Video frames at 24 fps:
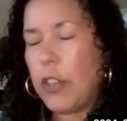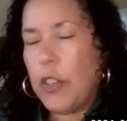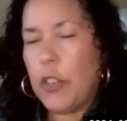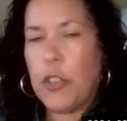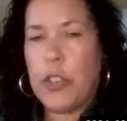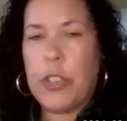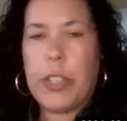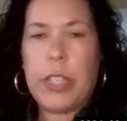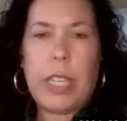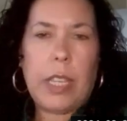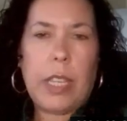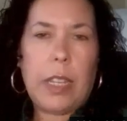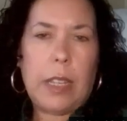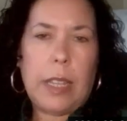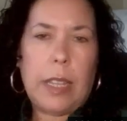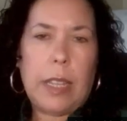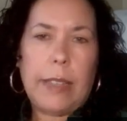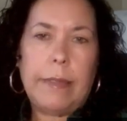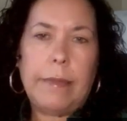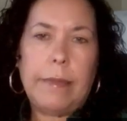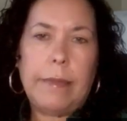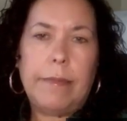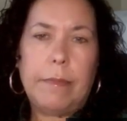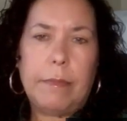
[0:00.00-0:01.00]

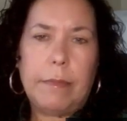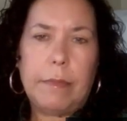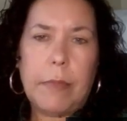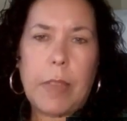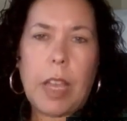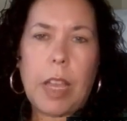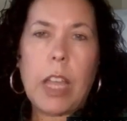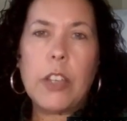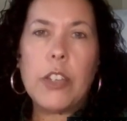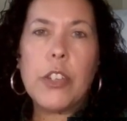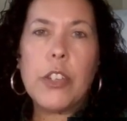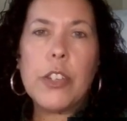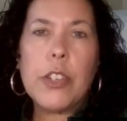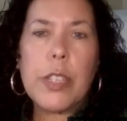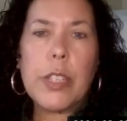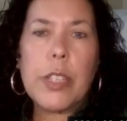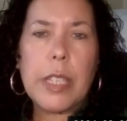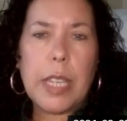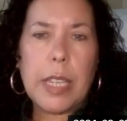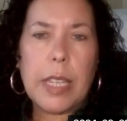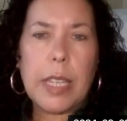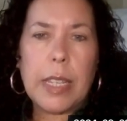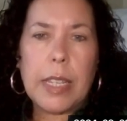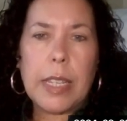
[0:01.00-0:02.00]
understanding,
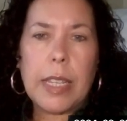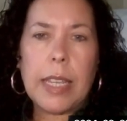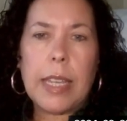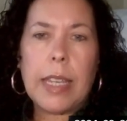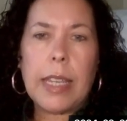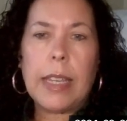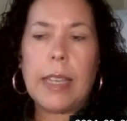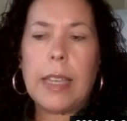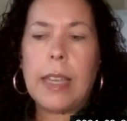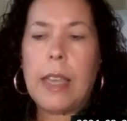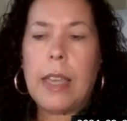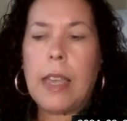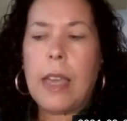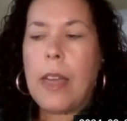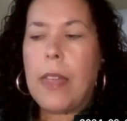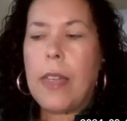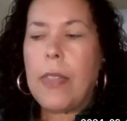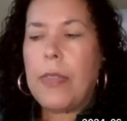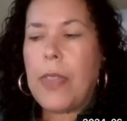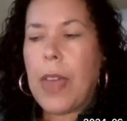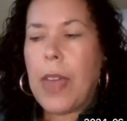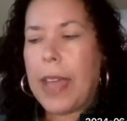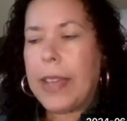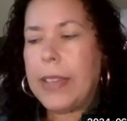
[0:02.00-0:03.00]
understanding
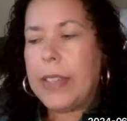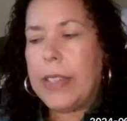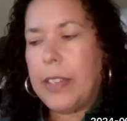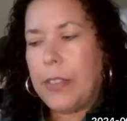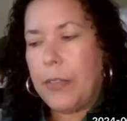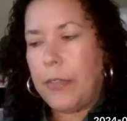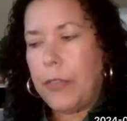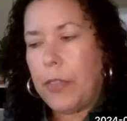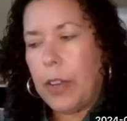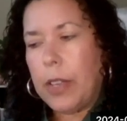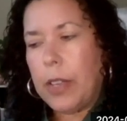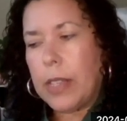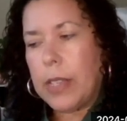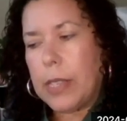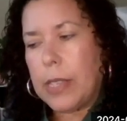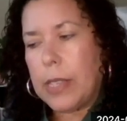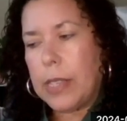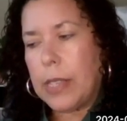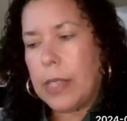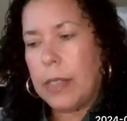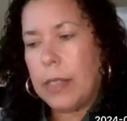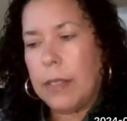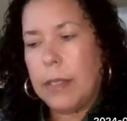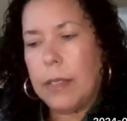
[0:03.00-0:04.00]
that
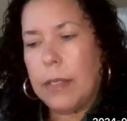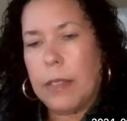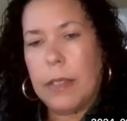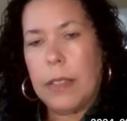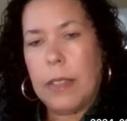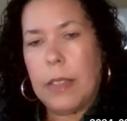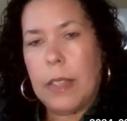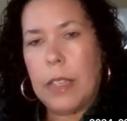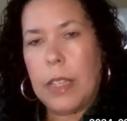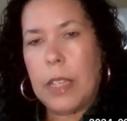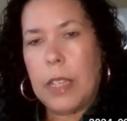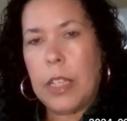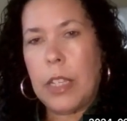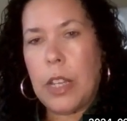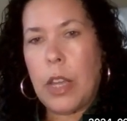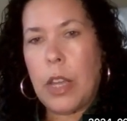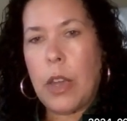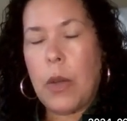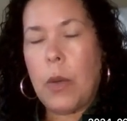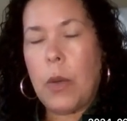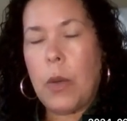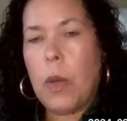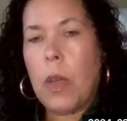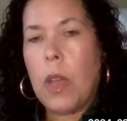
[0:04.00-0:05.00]
difference, you
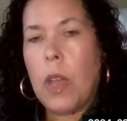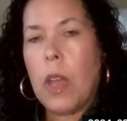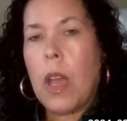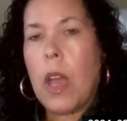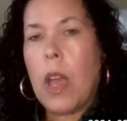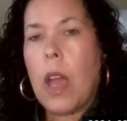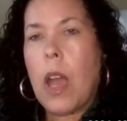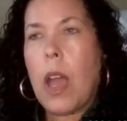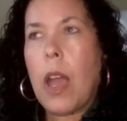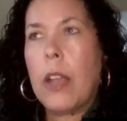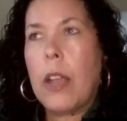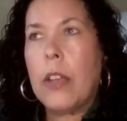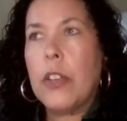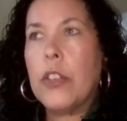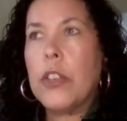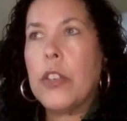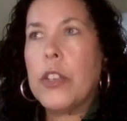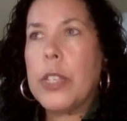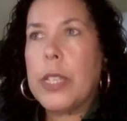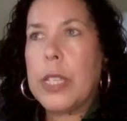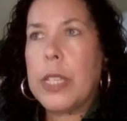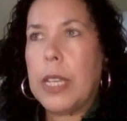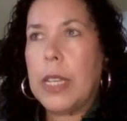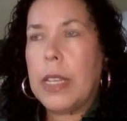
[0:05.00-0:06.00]
know,
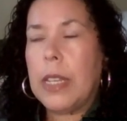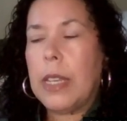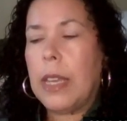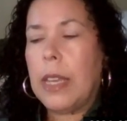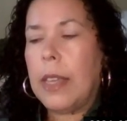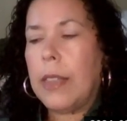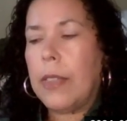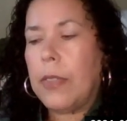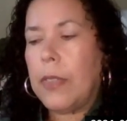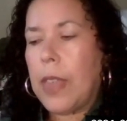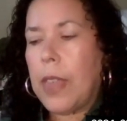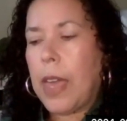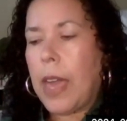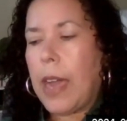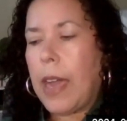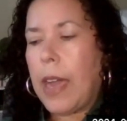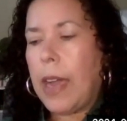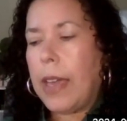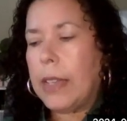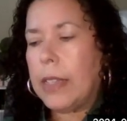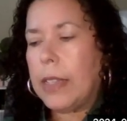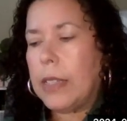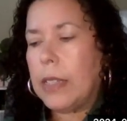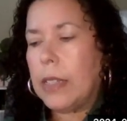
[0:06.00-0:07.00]
understanding
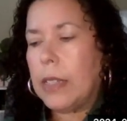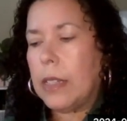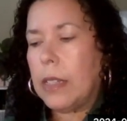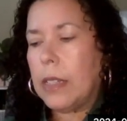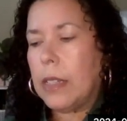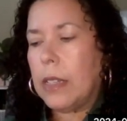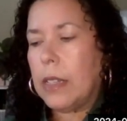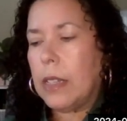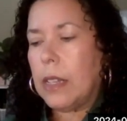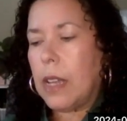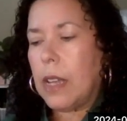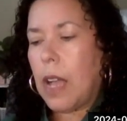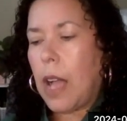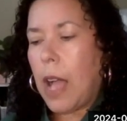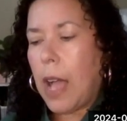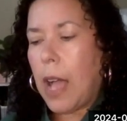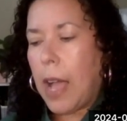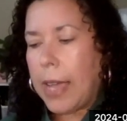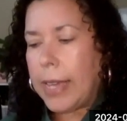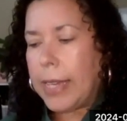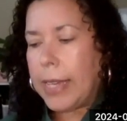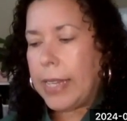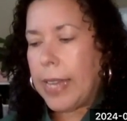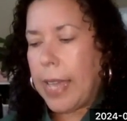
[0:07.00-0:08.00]
that
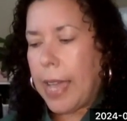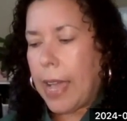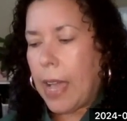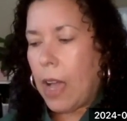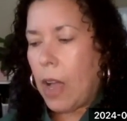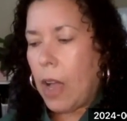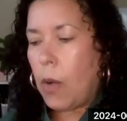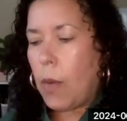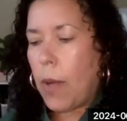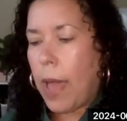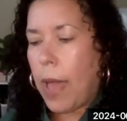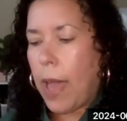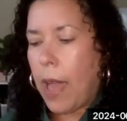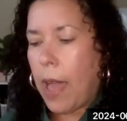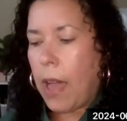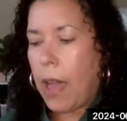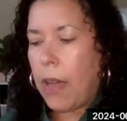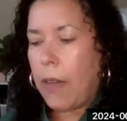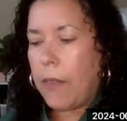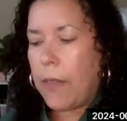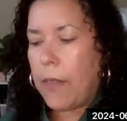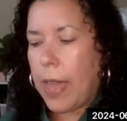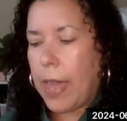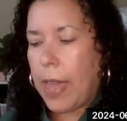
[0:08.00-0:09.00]
I now
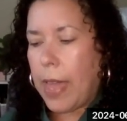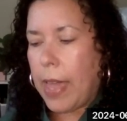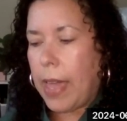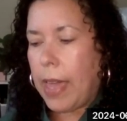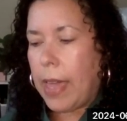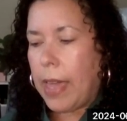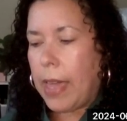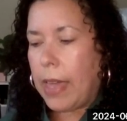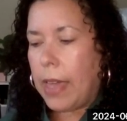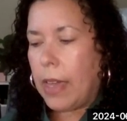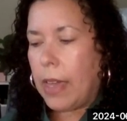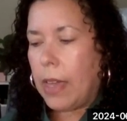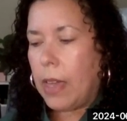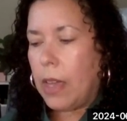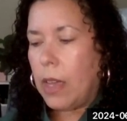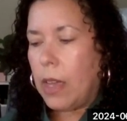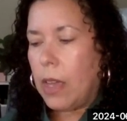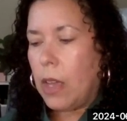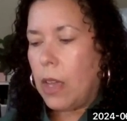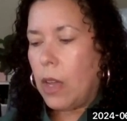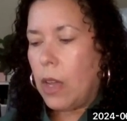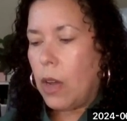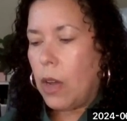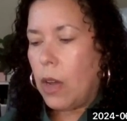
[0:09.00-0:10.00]
have a
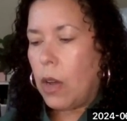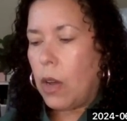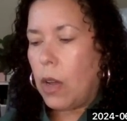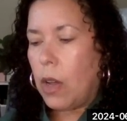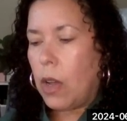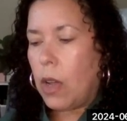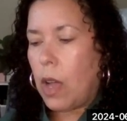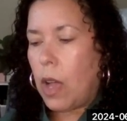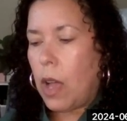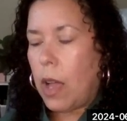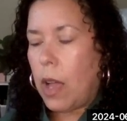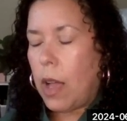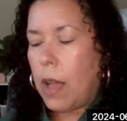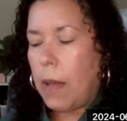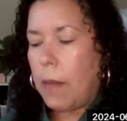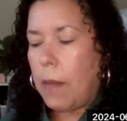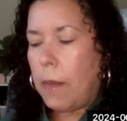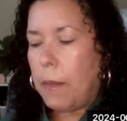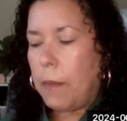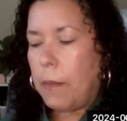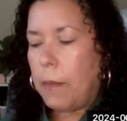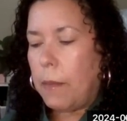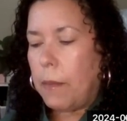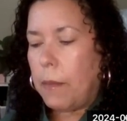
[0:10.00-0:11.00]

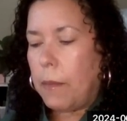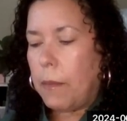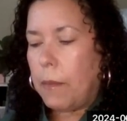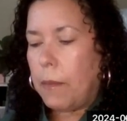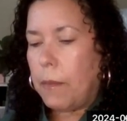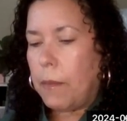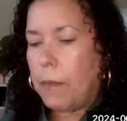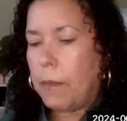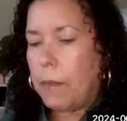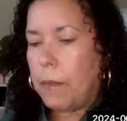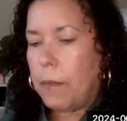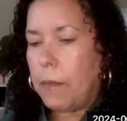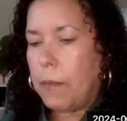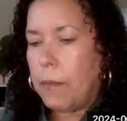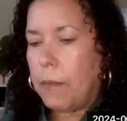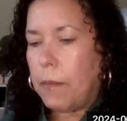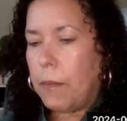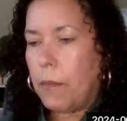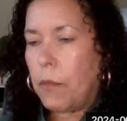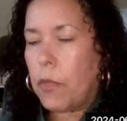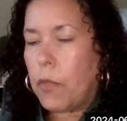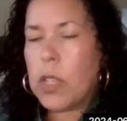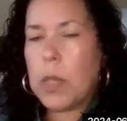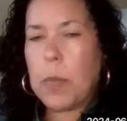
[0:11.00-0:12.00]
um
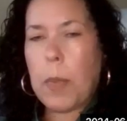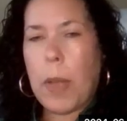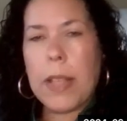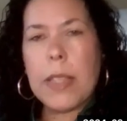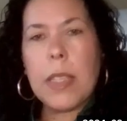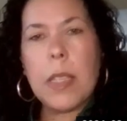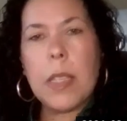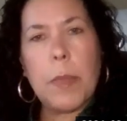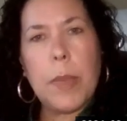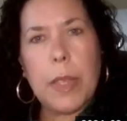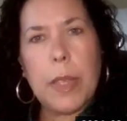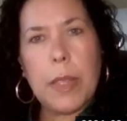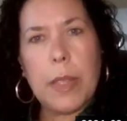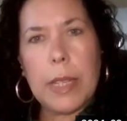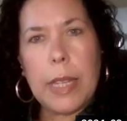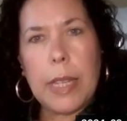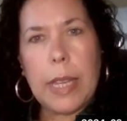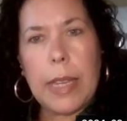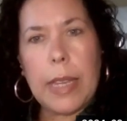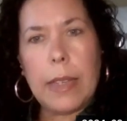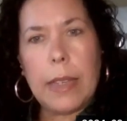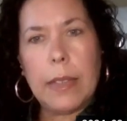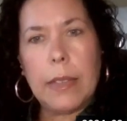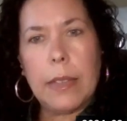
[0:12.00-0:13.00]

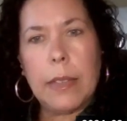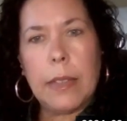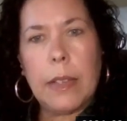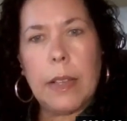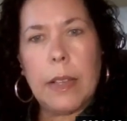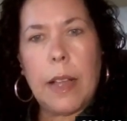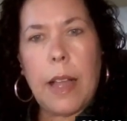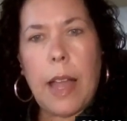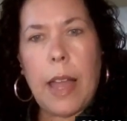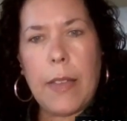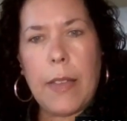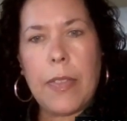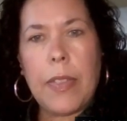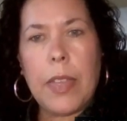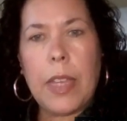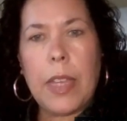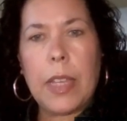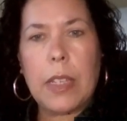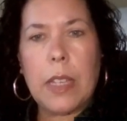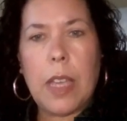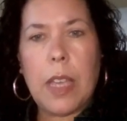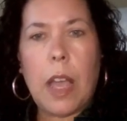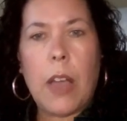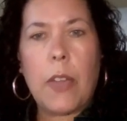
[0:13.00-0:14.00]
responsibility, I
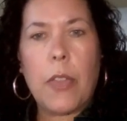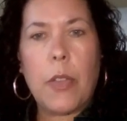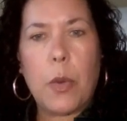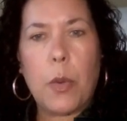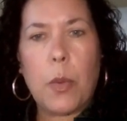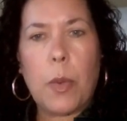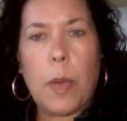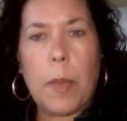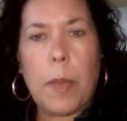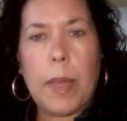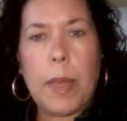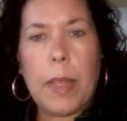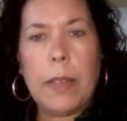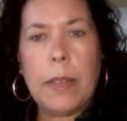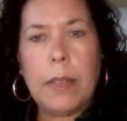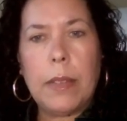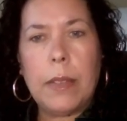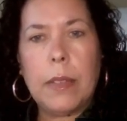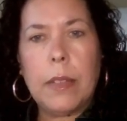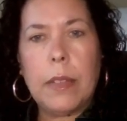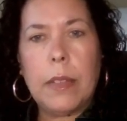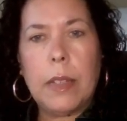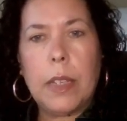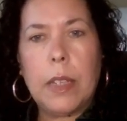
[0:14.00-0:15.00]
think, to other women
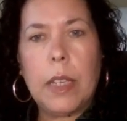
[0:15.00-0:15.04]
